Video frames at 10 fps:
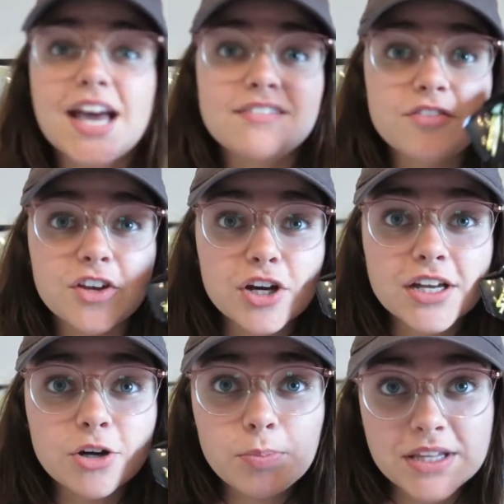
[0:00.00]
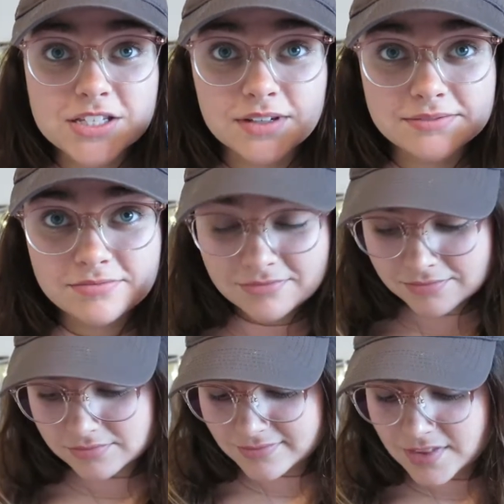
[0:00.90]
I have to figure out how to open this one.
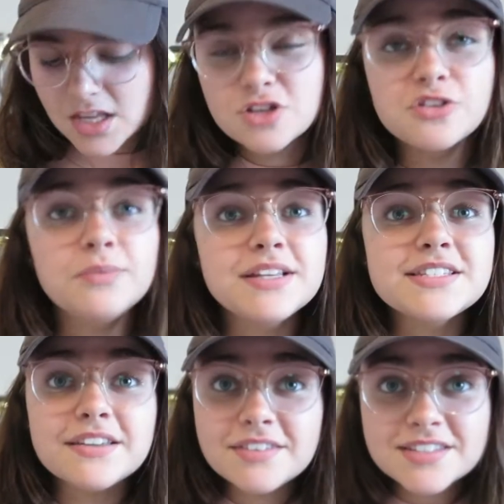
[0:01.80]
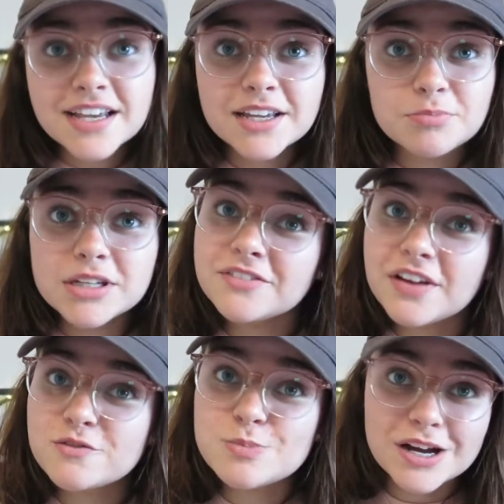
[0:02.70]
So I'm gonna save the second B F
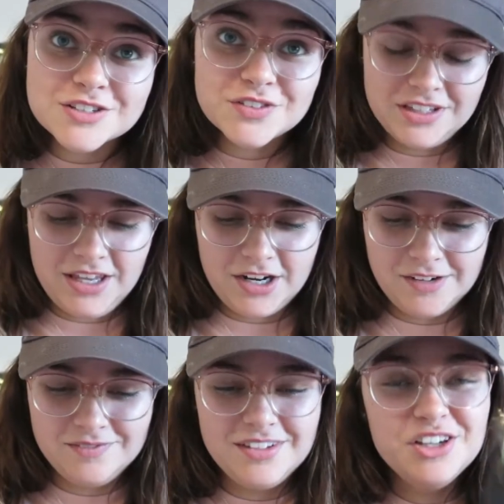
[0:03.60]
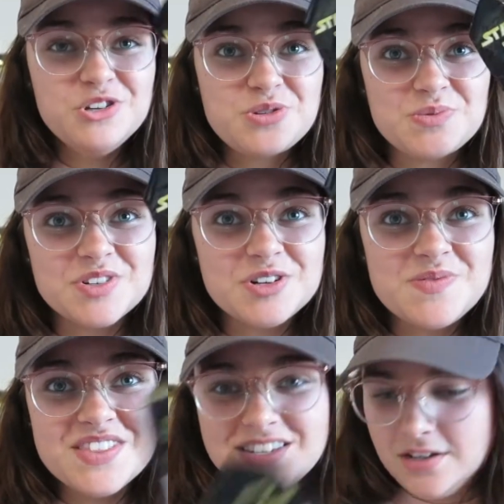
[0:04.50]
Fs box for later. I'm going to
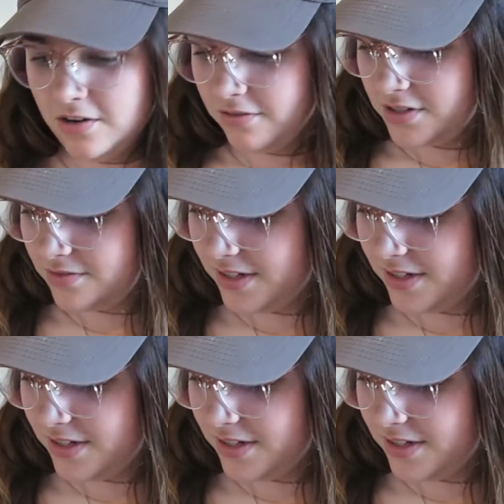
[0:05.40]
open the Star Wars